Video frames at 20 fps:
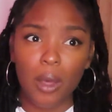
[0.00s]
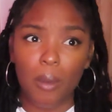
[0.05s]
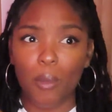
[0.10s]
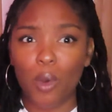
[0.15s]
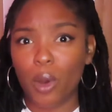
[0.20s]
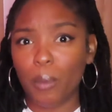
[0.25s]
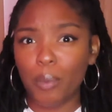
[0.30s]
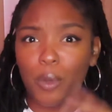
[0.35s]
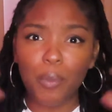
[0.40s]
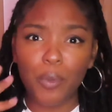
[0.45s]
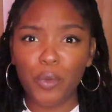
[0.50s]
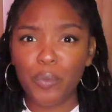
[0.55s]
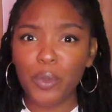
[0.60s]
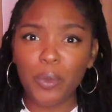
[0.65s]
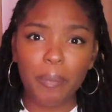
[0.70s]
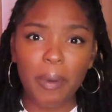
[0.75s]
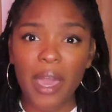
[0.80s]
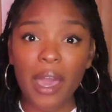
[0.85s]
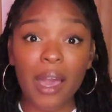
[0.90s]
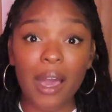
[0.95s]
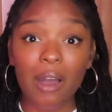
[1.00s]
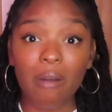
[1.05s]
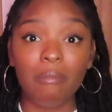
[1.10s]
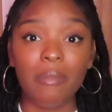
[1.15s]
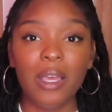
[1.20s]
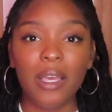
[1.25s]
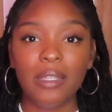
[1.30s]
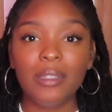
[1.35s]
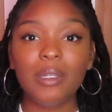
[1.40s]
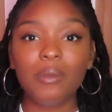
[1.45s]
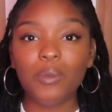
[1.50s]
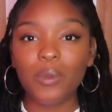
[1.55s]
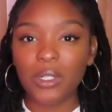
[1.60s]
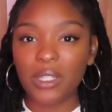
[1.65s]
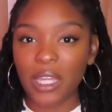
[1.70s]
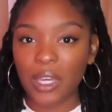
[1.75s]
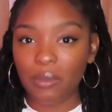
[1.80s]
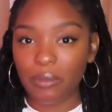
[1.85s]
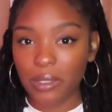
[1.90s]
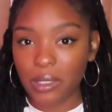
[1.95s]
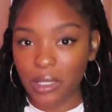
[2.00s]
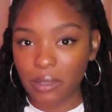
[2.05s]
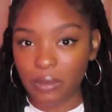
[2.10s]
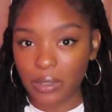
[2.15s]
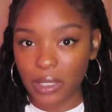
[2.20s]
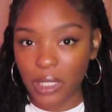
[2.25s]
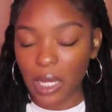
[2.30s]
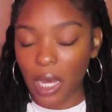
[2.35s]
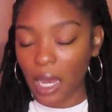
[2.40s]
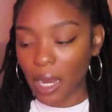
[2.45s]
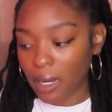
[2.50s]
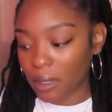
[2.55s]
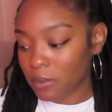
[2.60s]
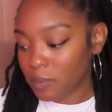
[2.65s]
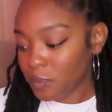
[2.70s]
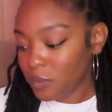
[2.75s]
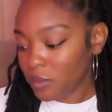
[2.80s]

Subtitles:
boom boom boom bam than what they really are.